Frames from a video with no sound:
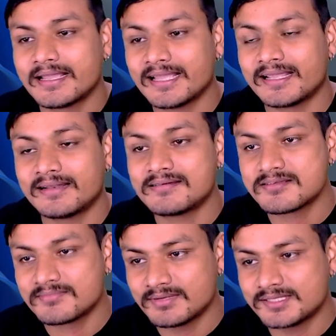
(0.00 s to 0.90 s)

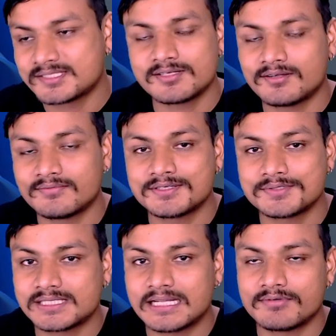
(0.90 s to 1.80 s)
and install
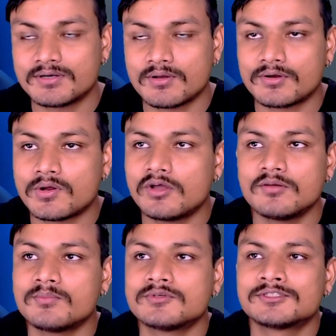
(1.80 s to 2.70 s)
Windows 11 on
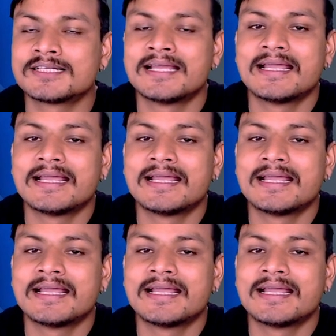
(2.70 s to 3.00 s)
almost